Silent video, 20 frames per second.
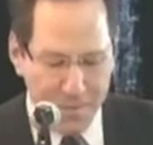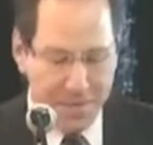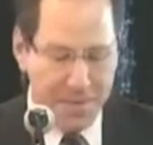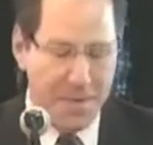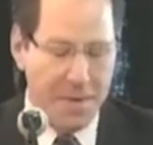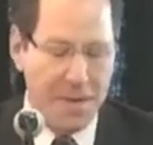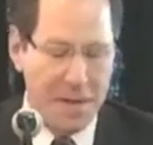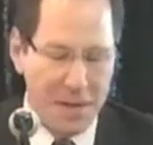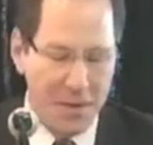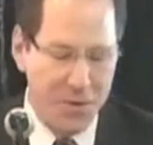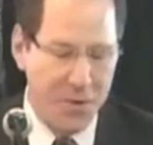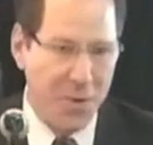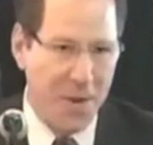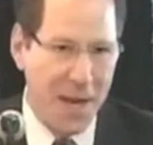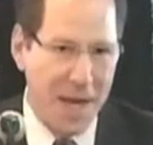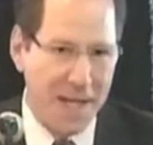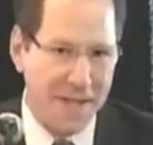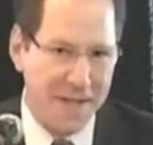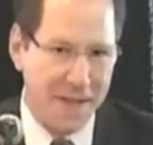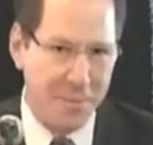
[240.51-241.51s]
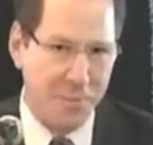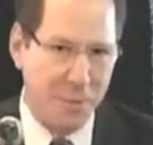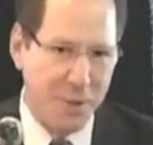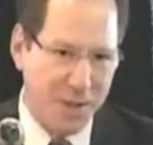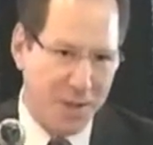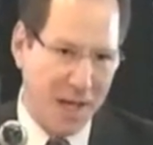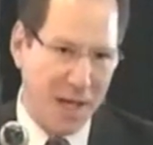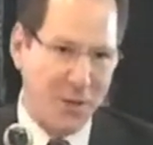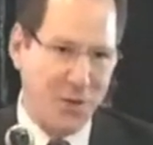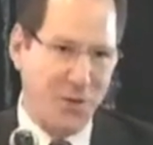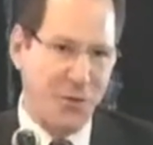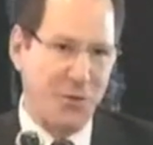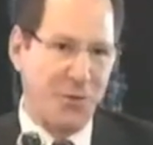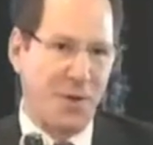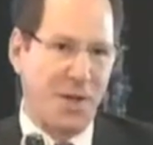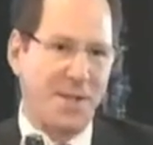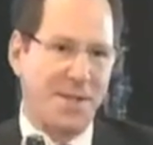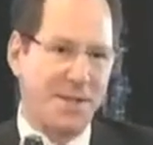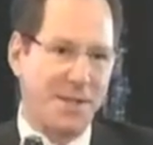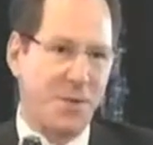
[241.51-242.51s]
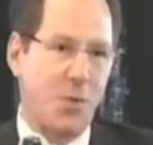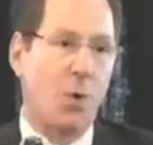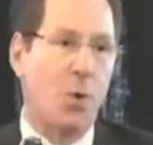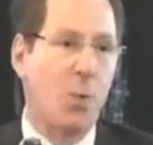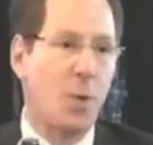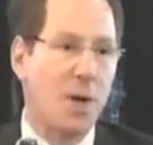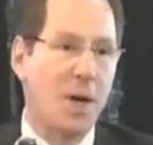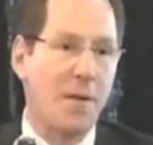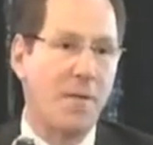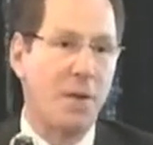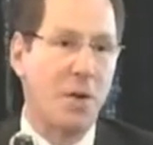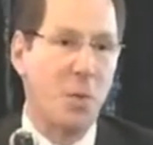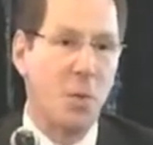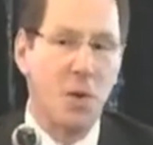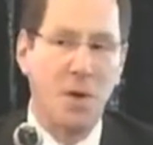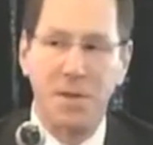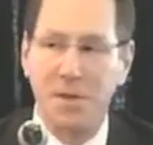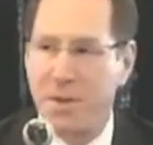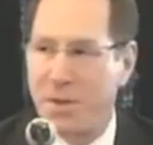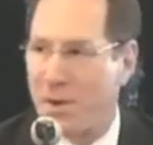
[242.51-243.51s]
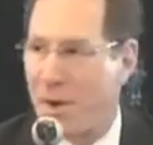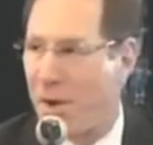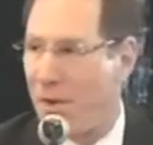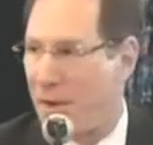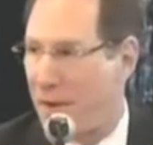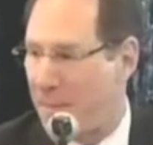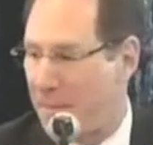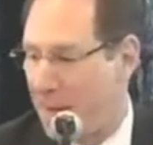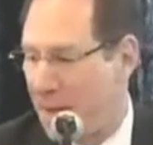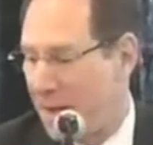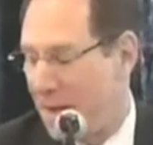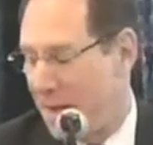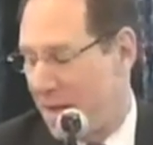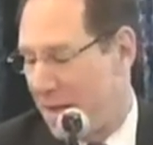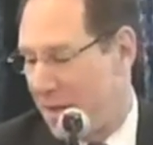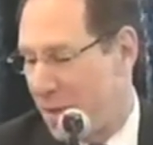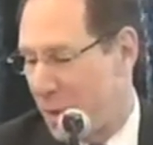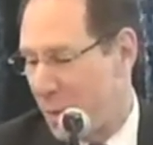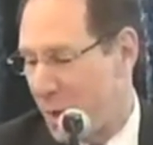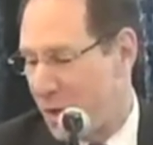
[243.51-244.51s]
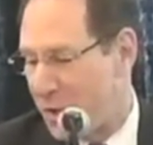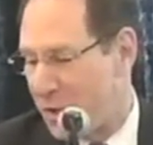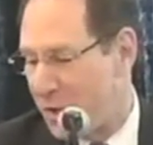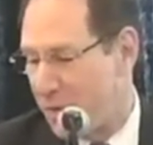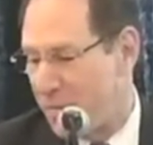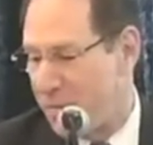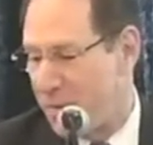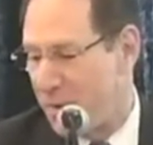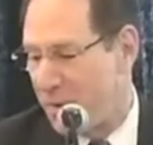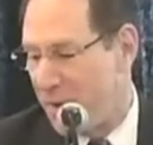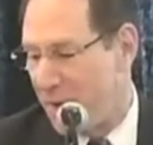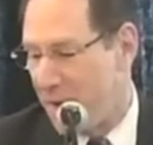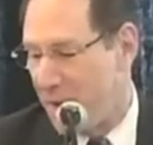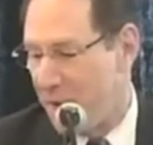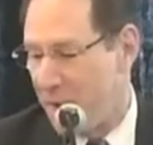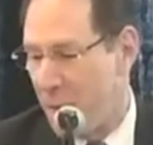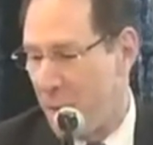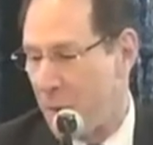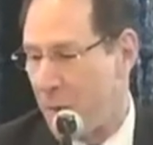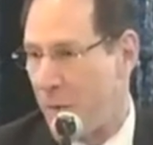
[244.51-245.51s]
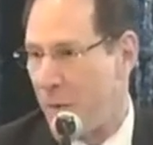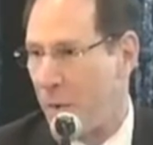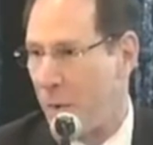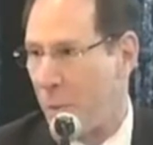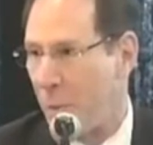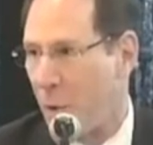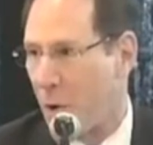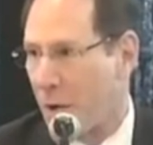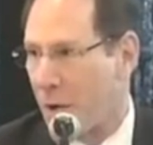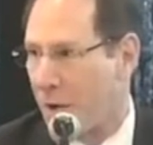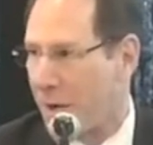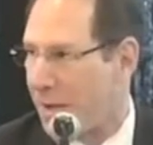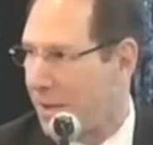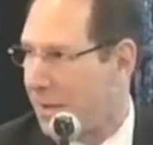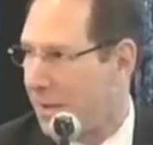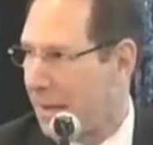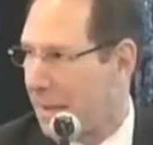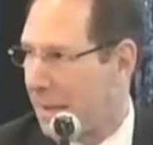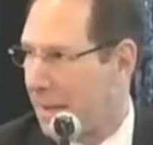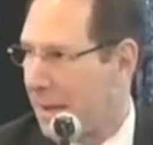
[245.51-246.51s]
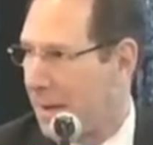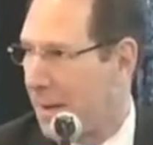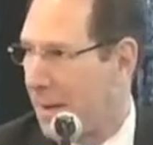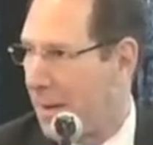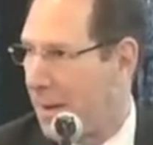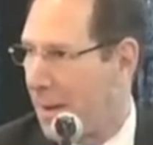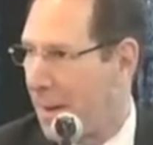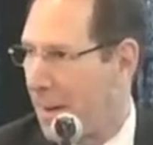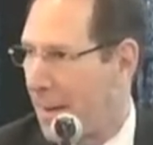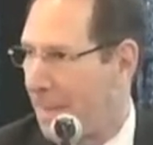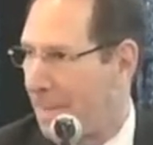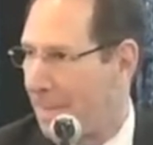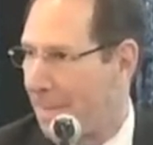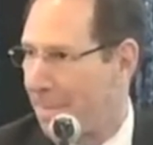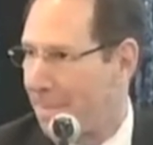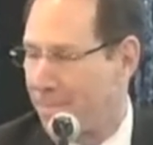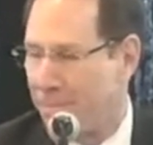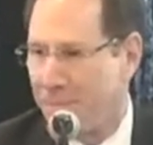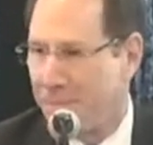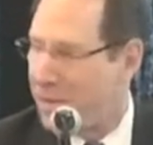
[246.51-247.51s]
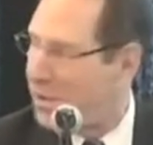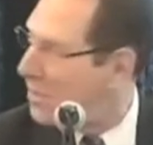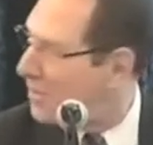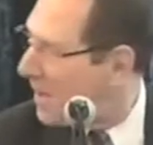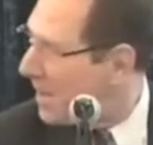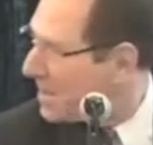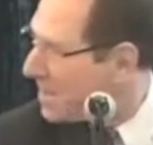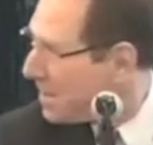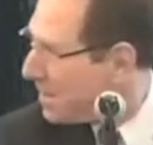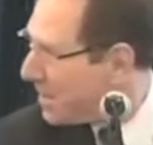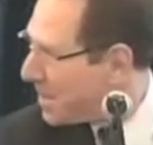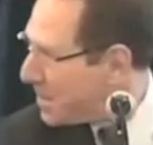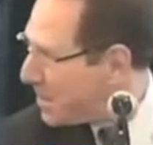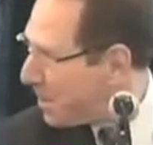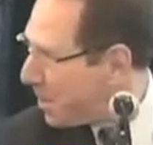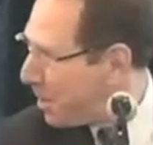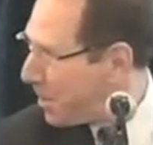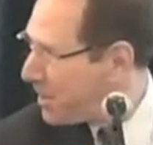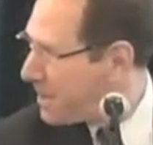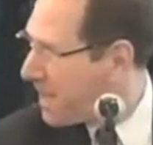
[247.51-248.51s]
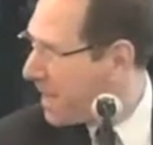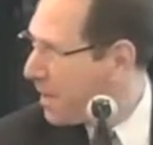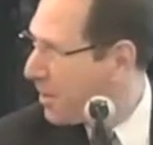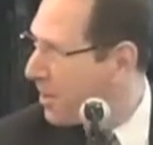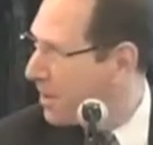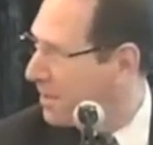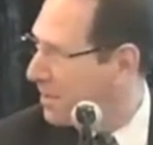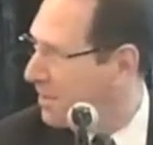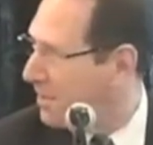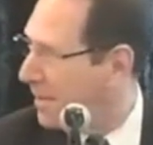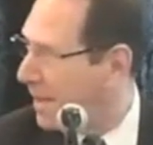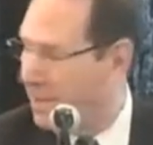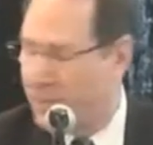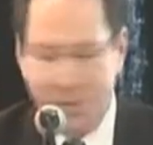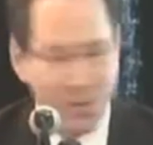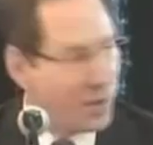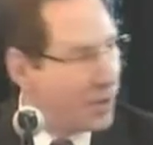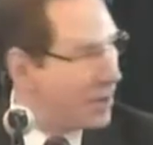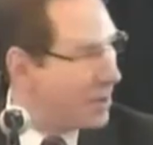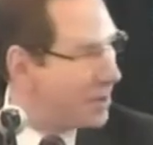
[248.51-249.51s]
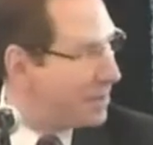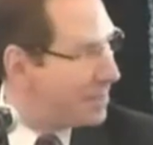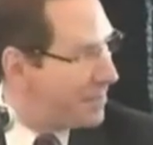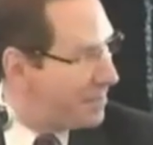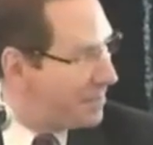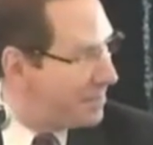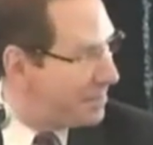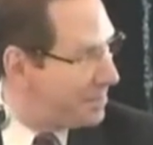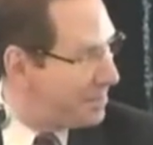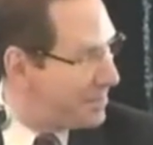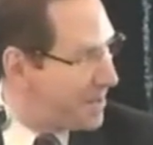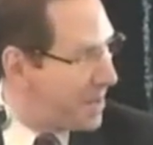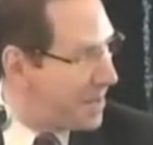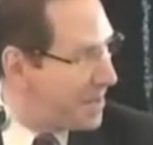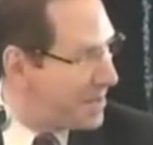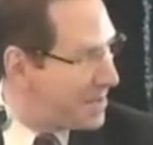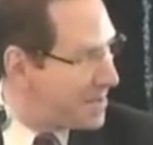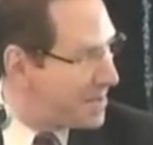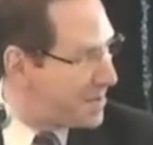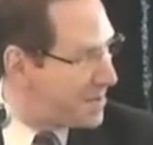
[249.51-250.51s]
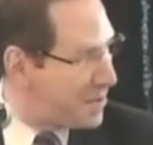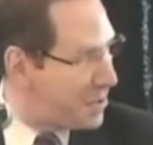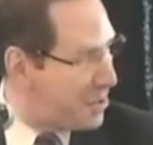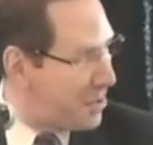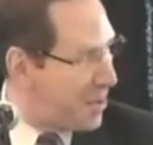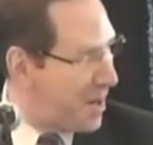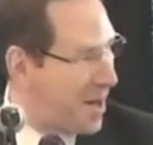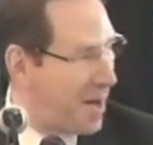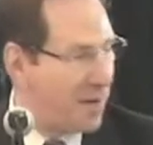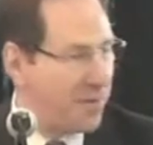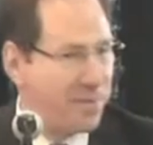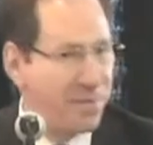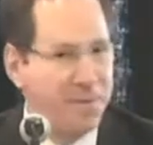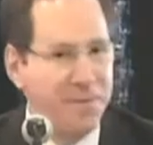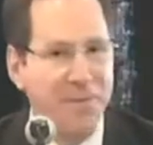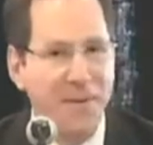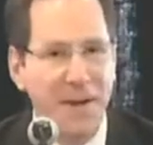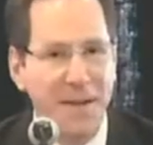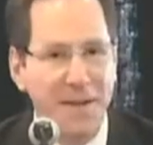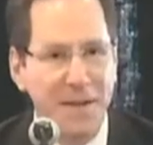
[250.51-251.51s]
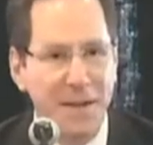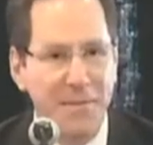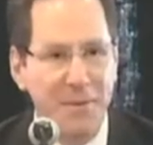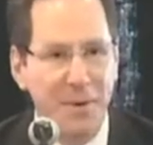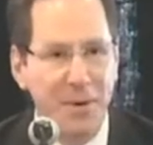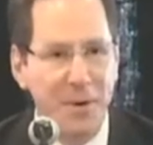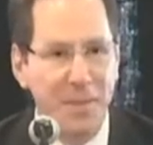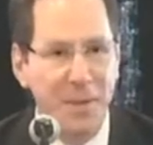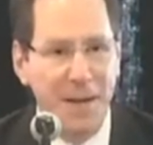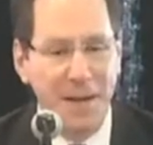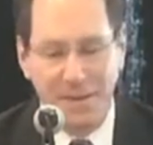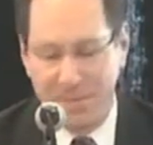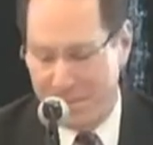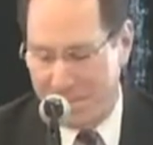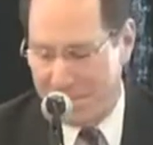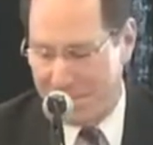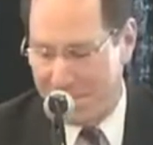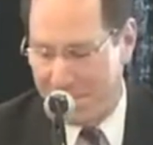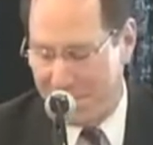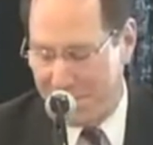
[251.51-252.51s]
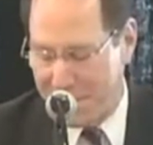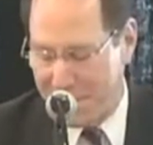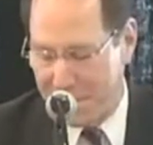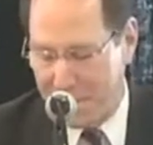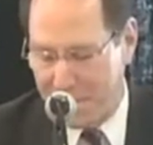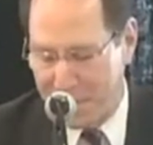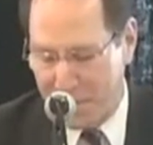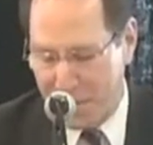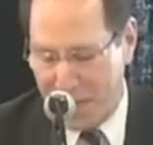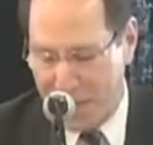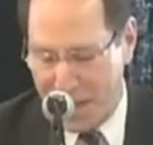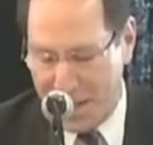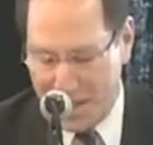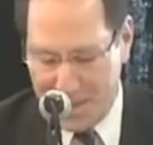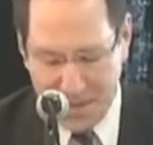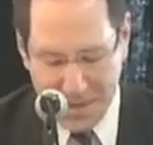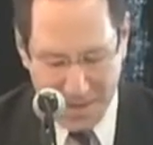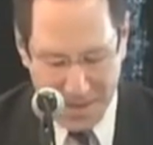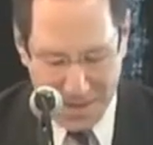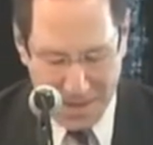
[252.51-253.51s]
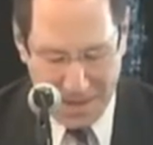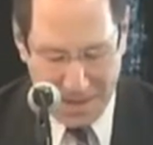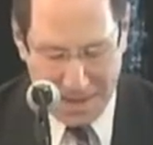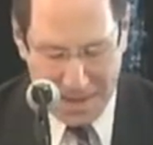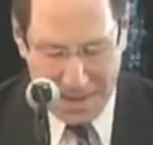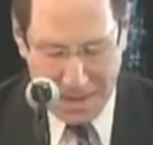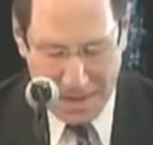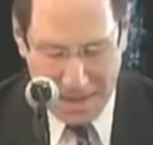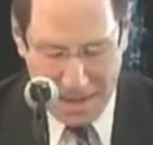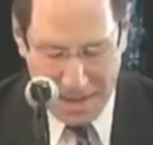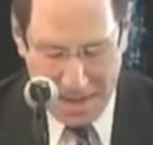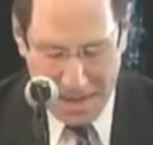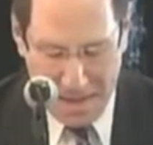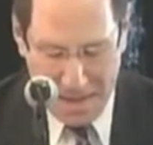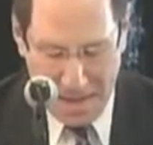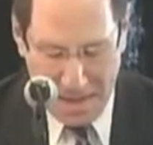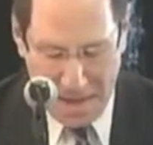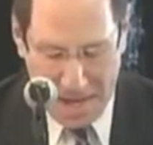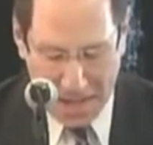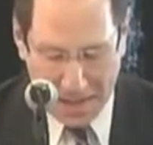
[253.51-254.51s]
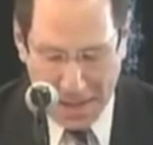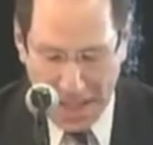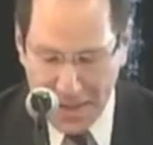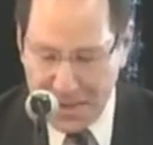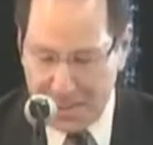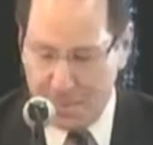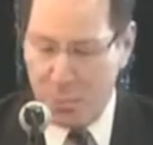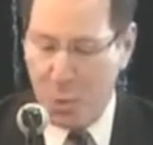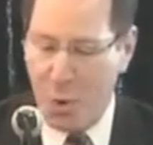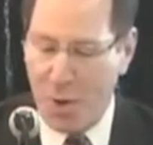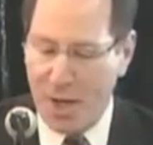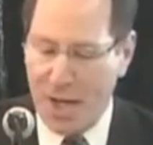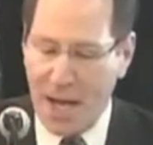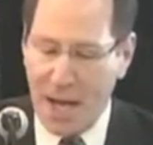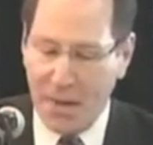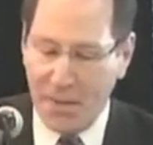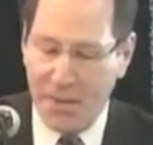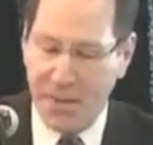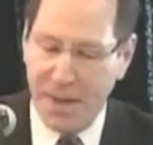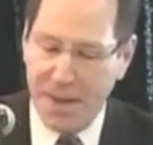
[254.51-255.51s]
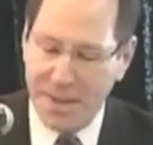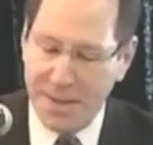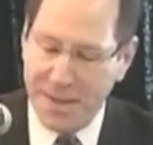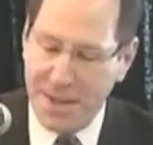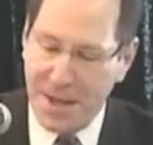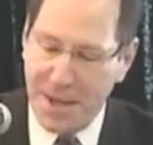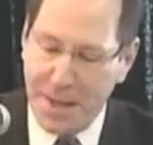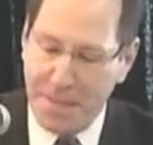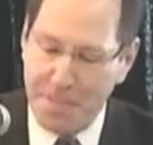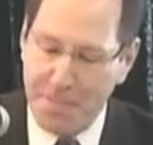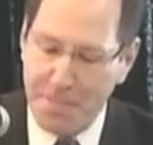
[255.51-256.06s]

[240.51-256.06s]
of, do asset protection trusts, or whatever you want to call them, the question of, do they work? You've had some experience, Howard. I'm sure, Dennis, you have. In fact, I've heard about some of your cases. I'd like to point out that